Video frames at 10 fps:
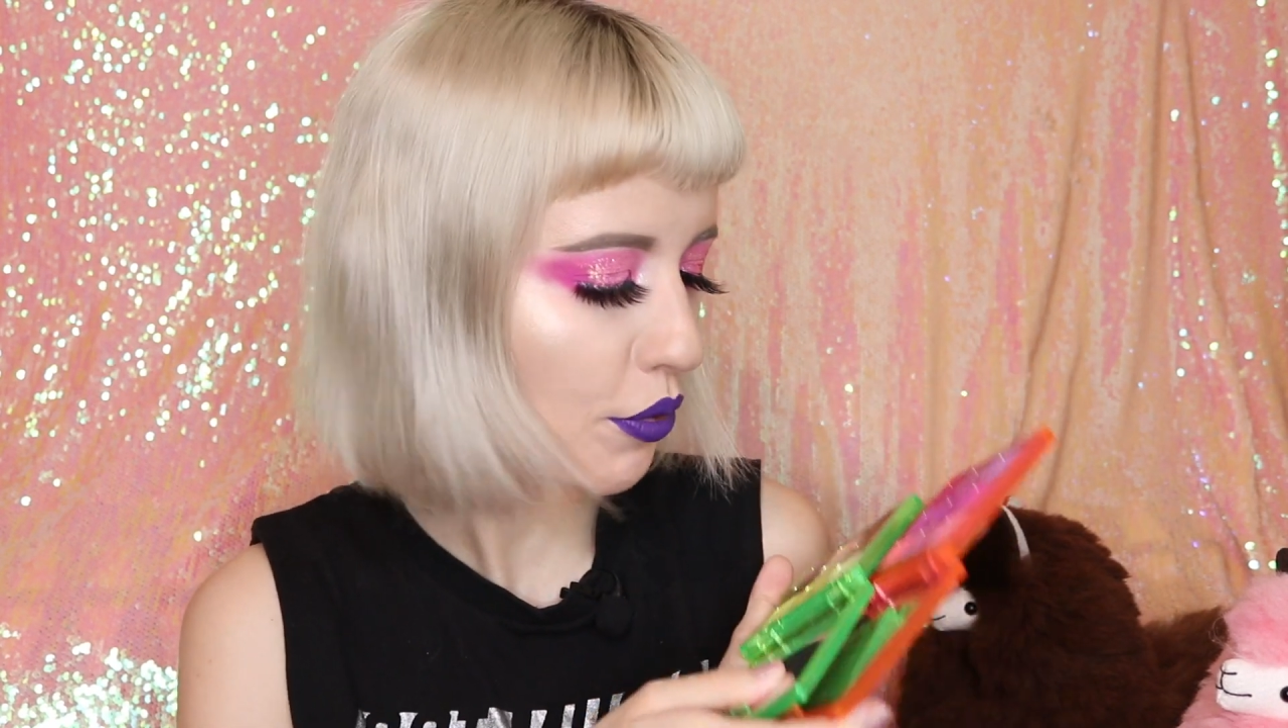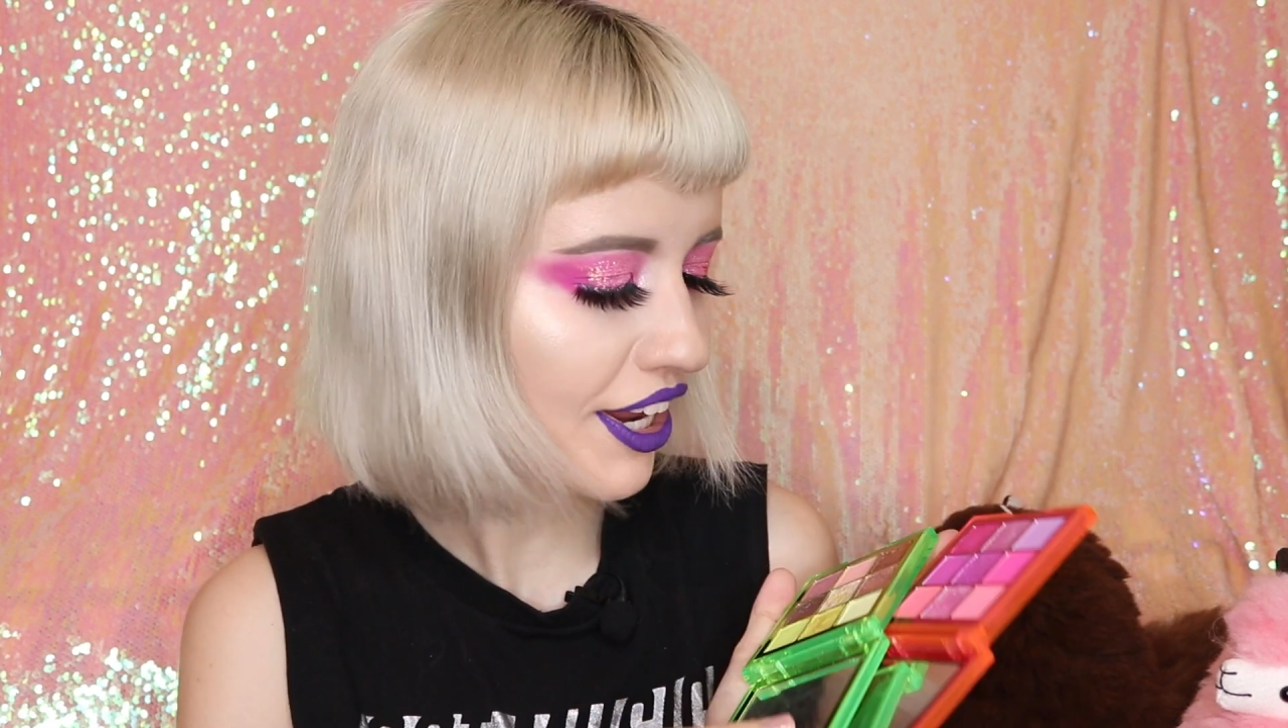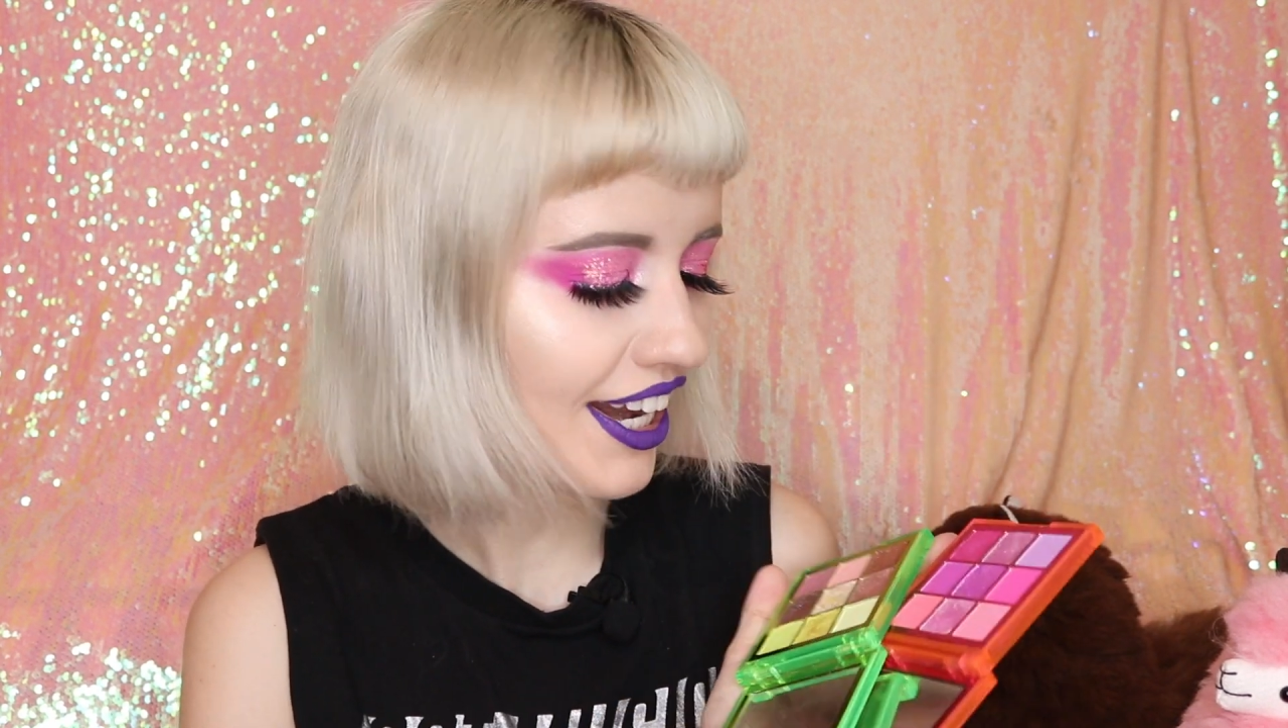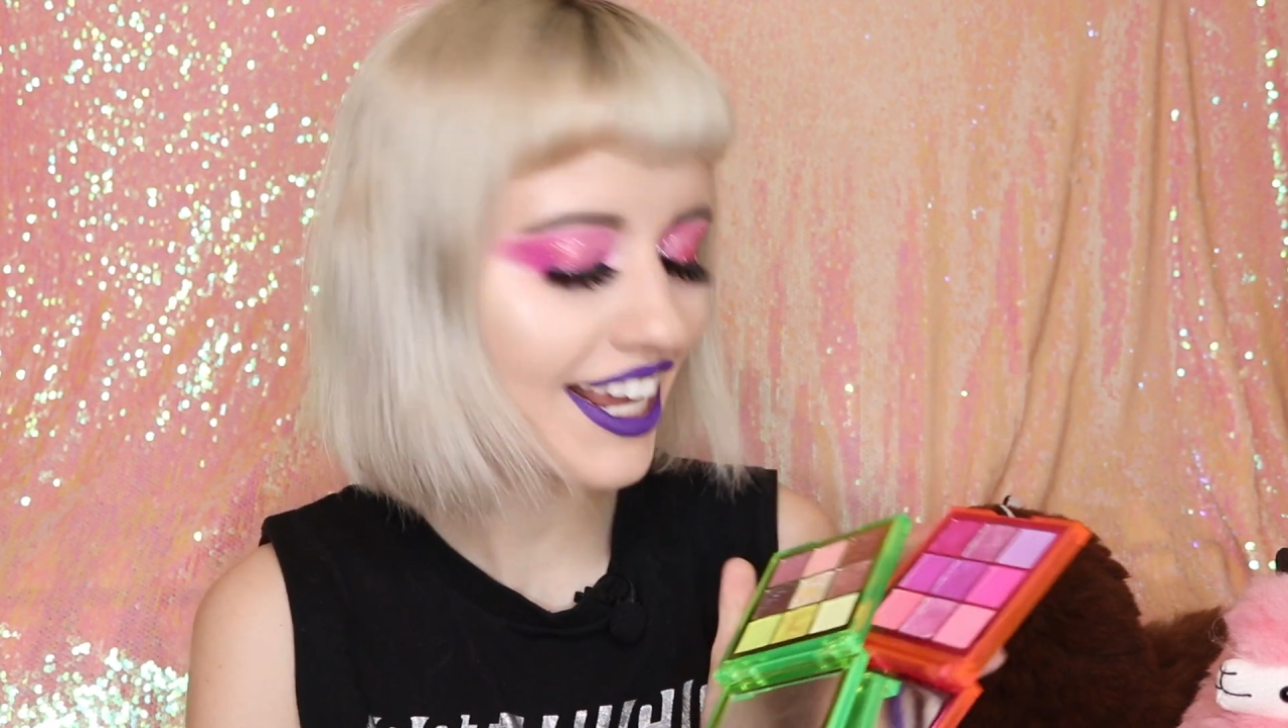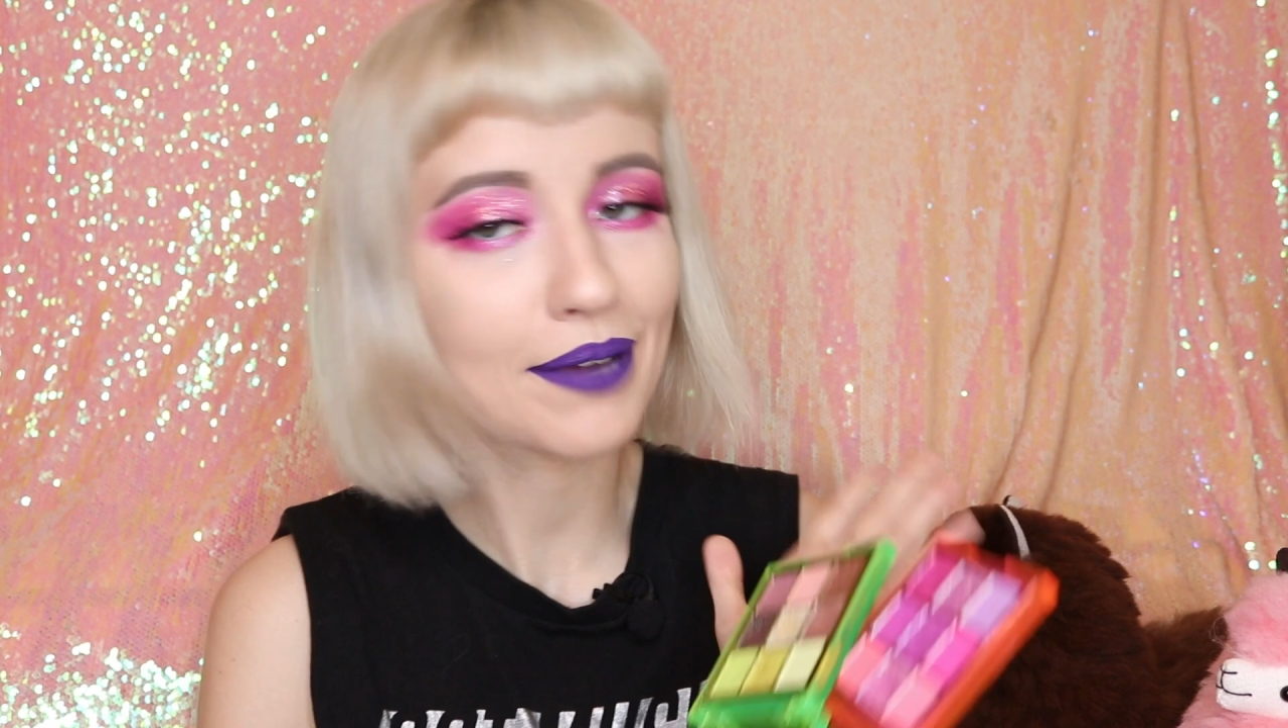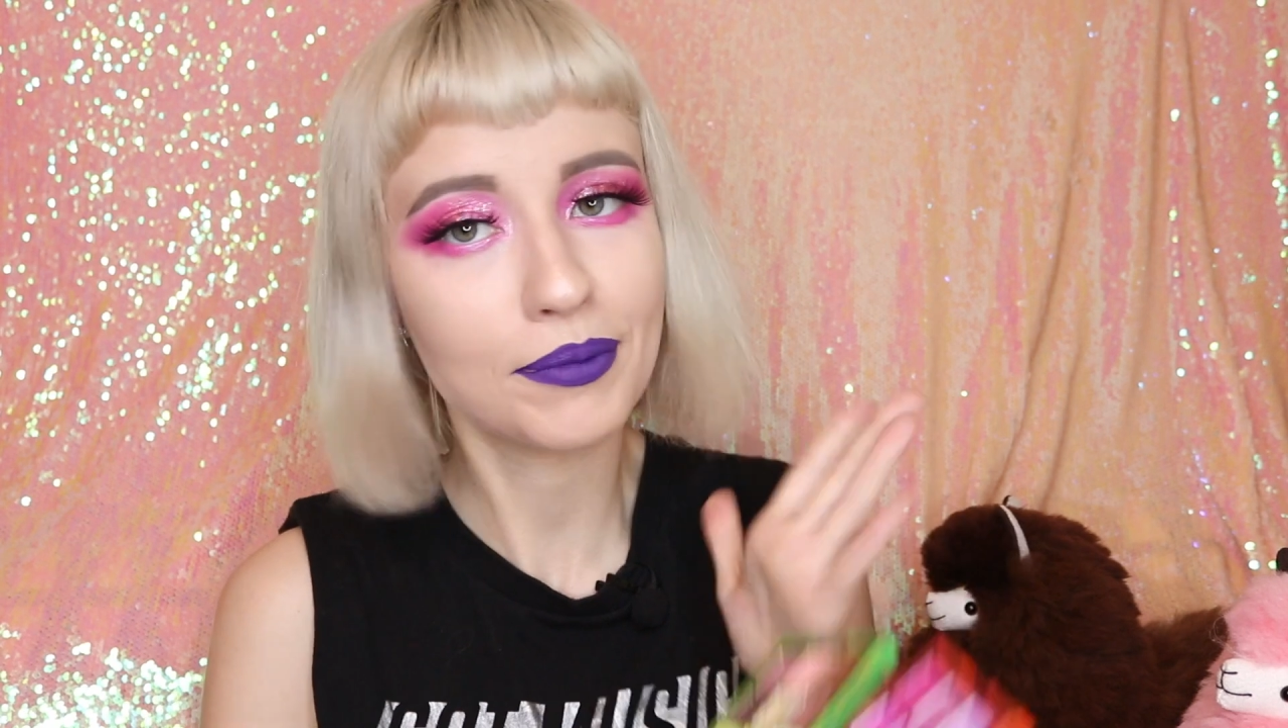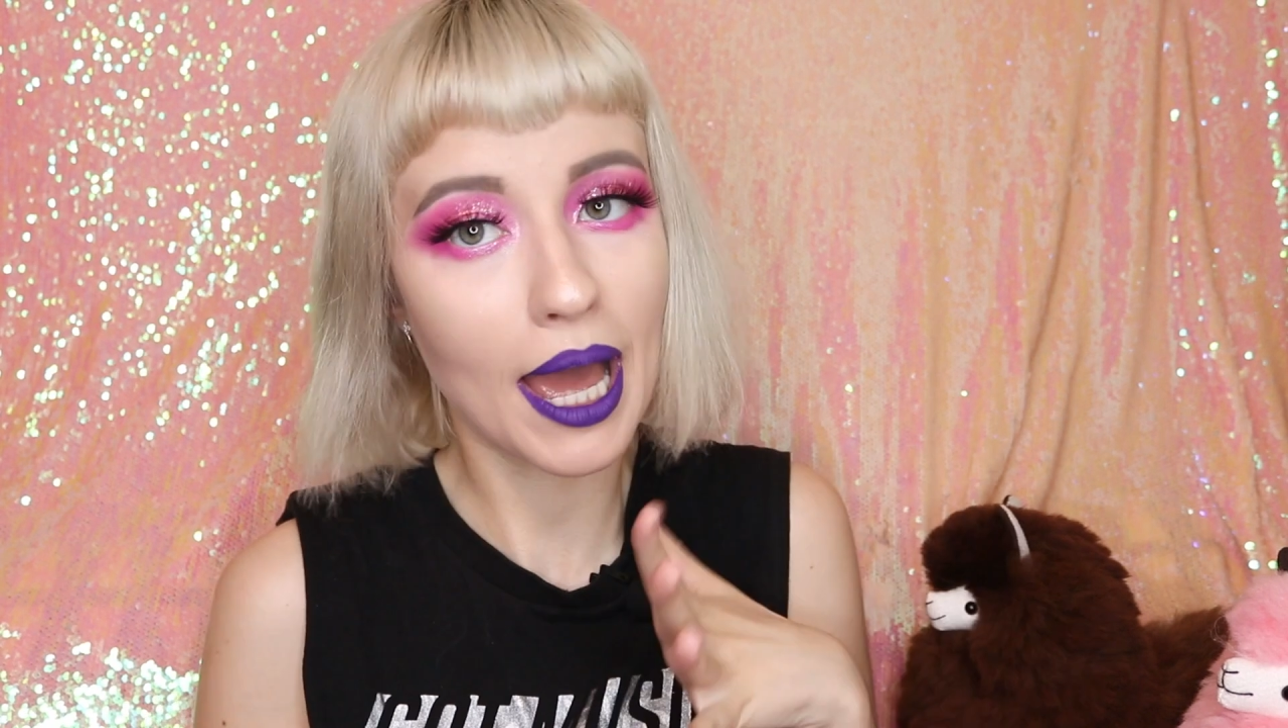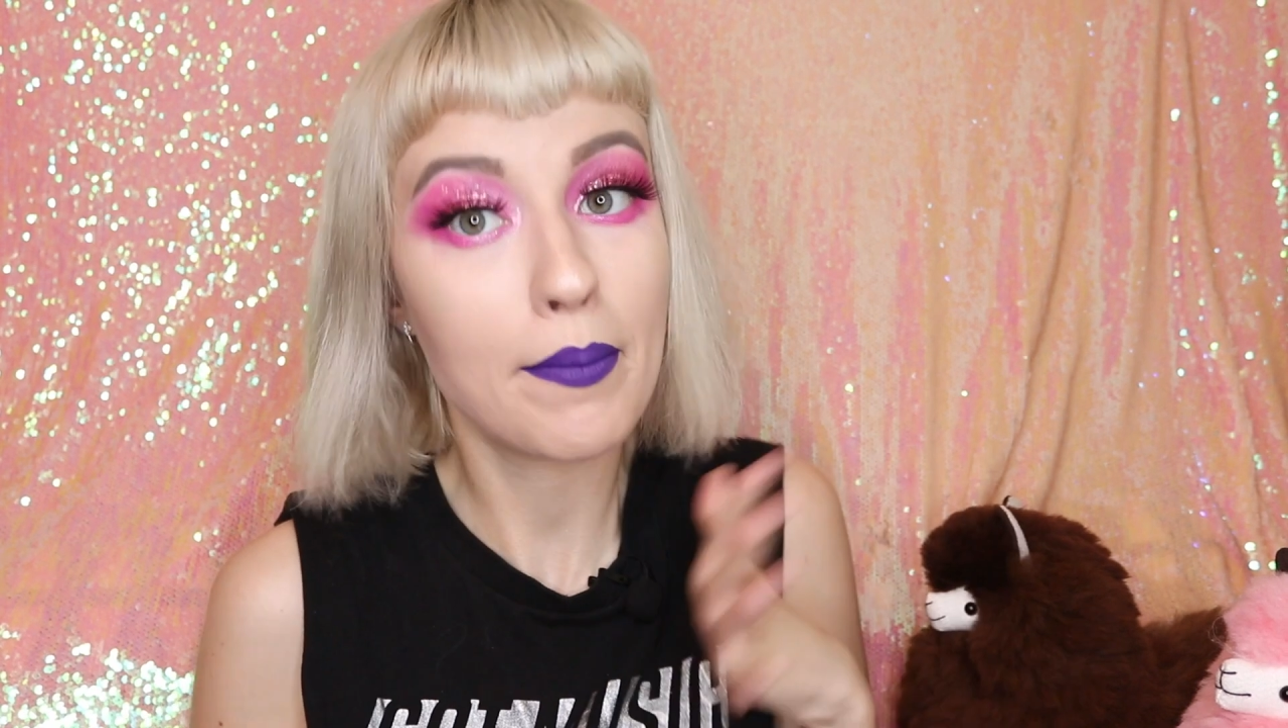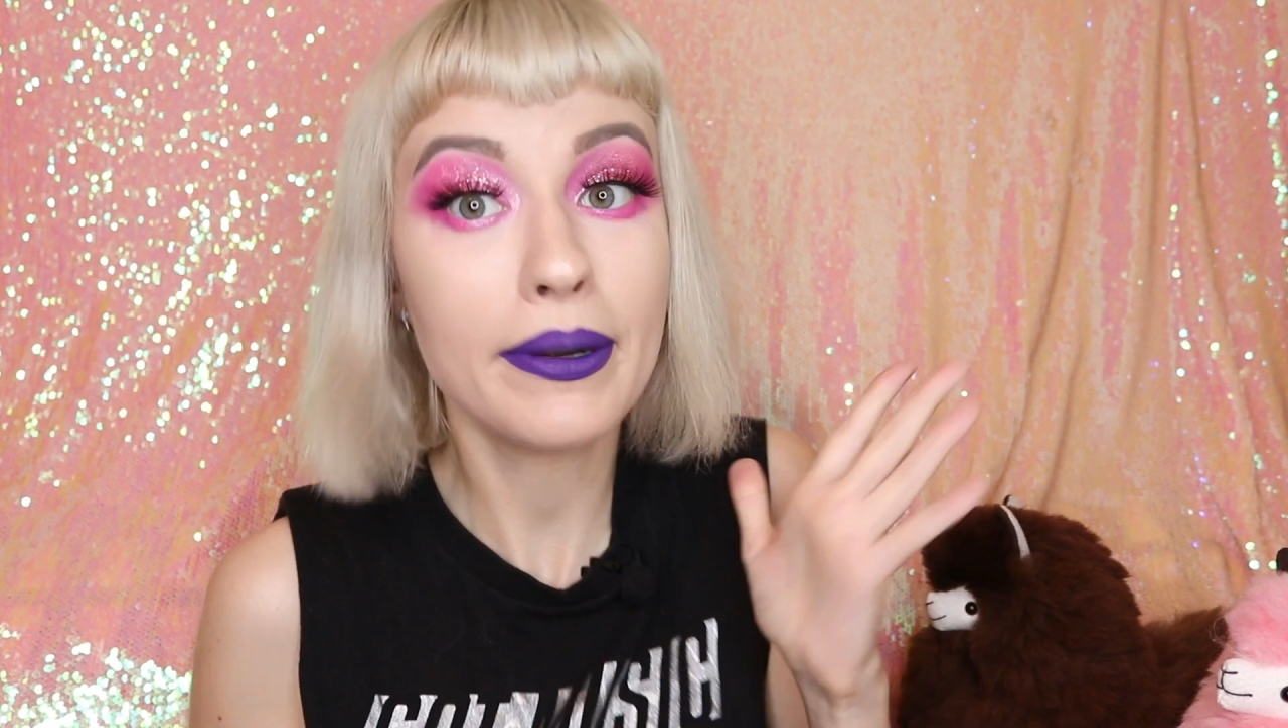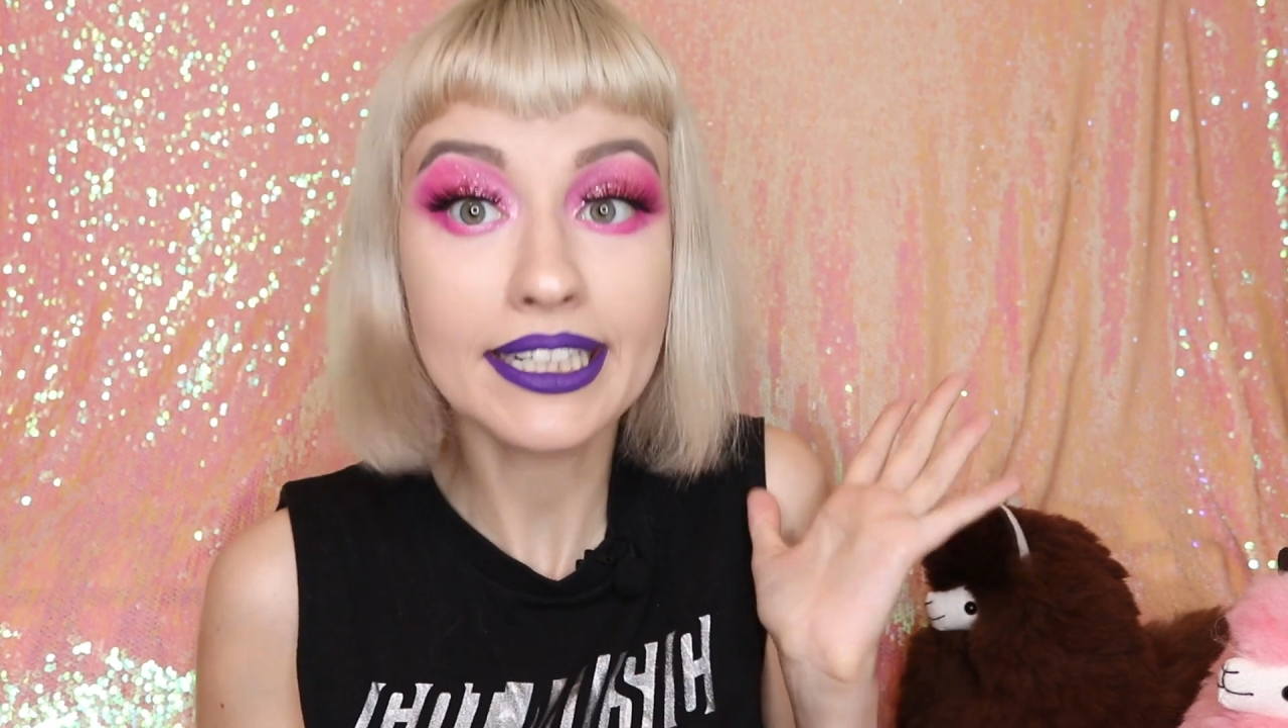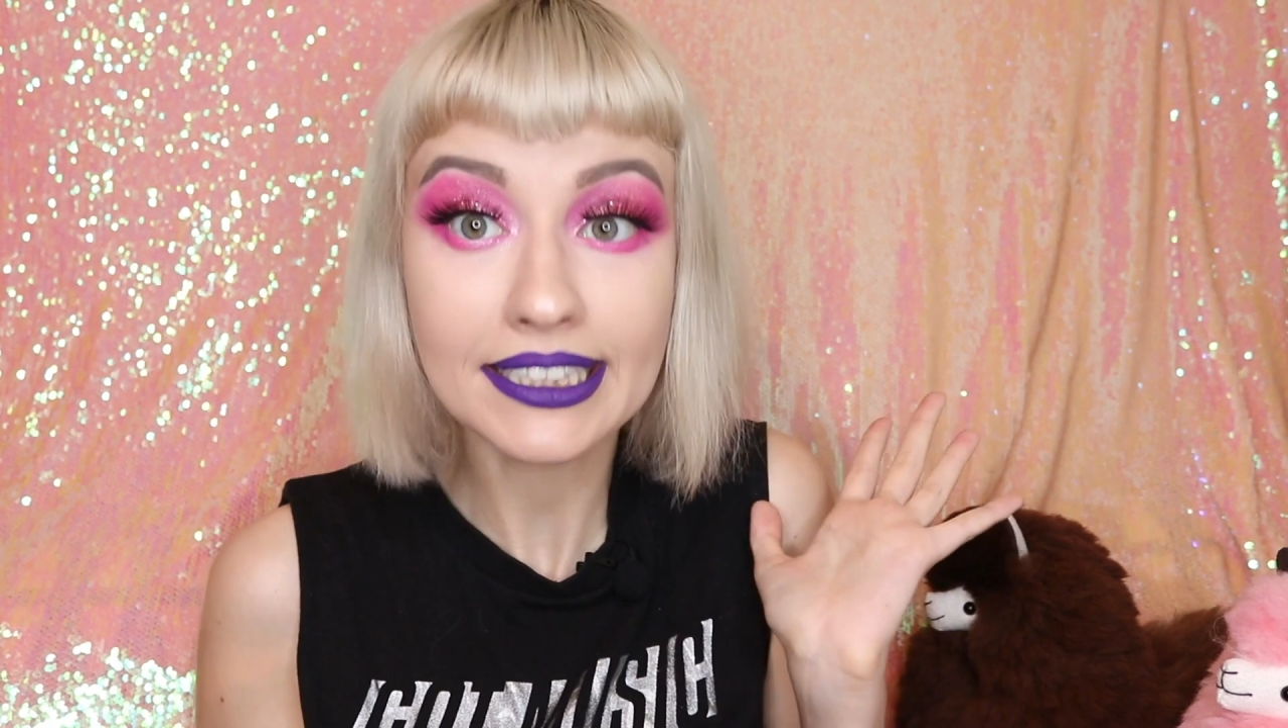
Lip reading: pretty on camera.